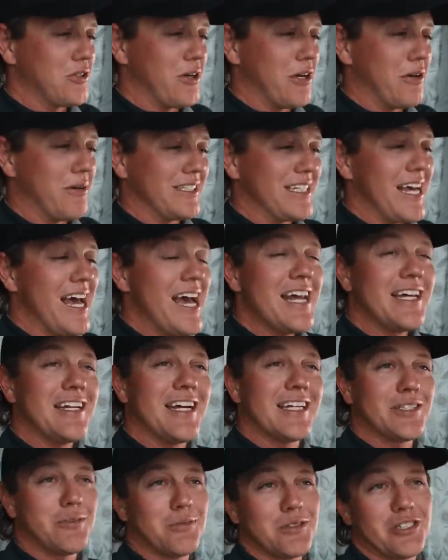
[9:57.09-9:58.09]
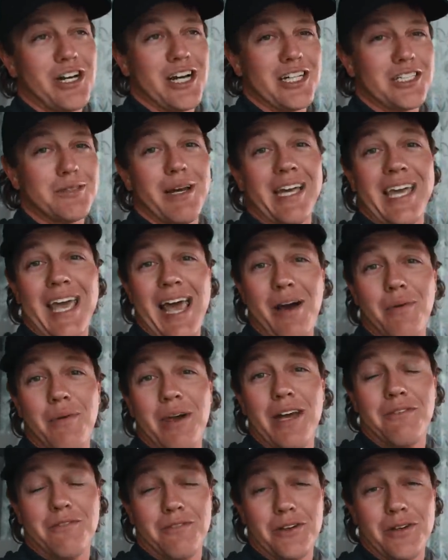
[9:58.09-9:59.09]
So anyways, Dustin was awesome. I can't
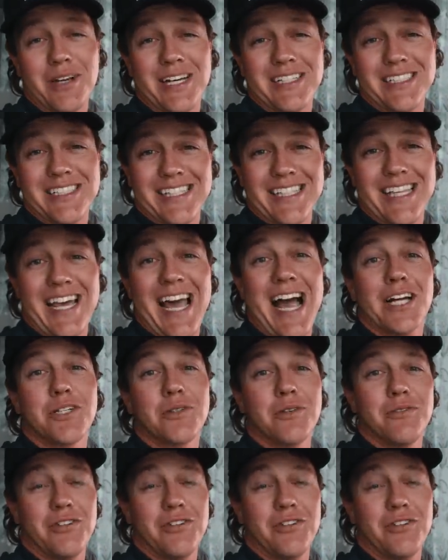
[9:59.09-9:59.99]
wait for you guys to see the actual